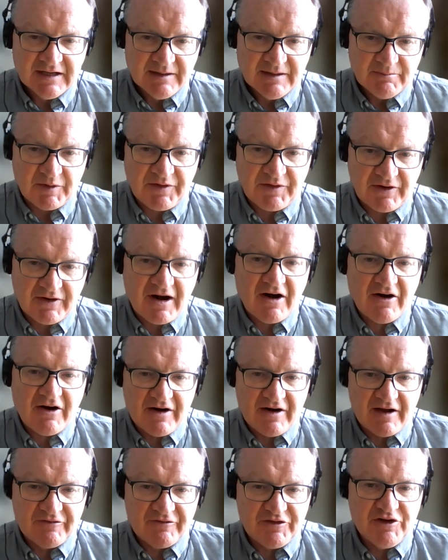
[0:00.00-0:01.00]
But there are
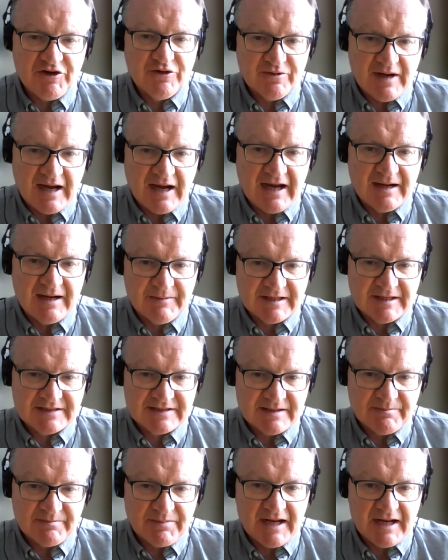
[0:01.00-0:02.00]
a few elements
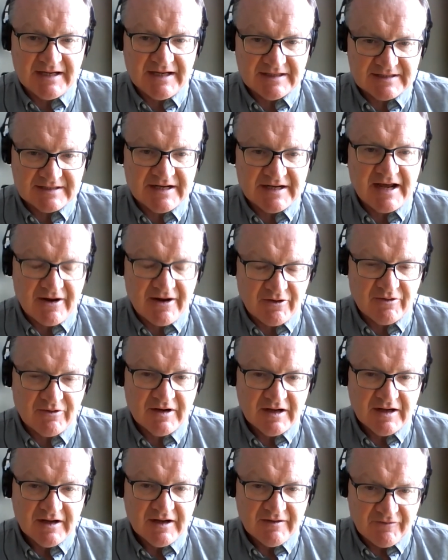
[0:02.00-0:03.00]
in place now
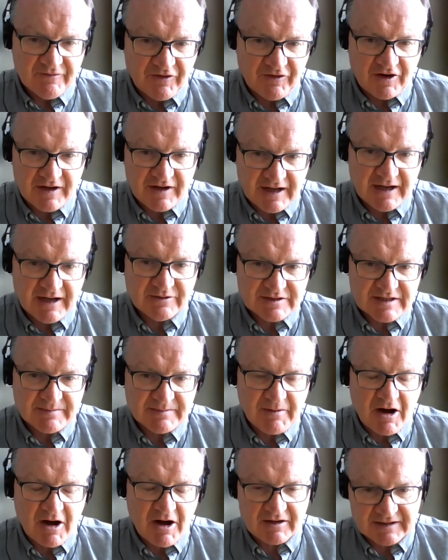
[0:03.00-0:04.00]
for the housing
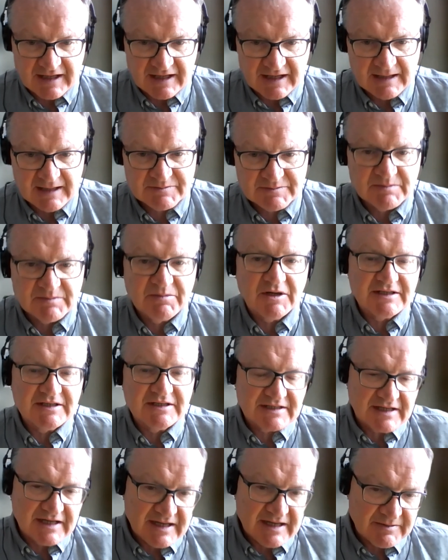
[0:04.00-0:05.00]
market, the Help to Buy
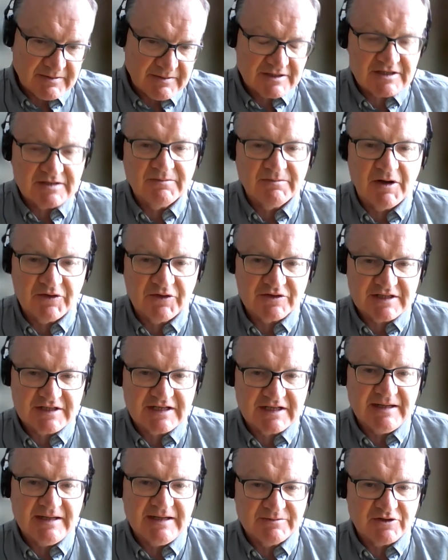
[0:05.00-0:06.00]
scheme and some other
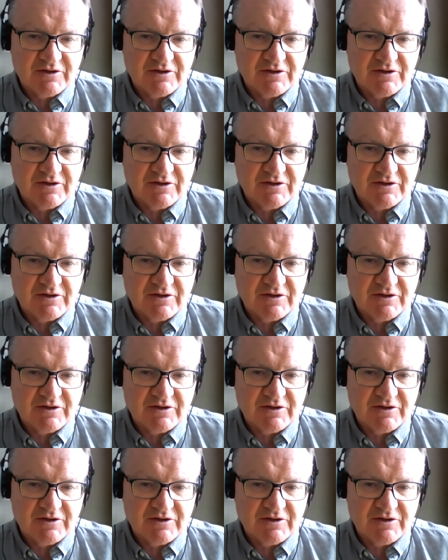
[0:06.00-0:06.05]
schemes.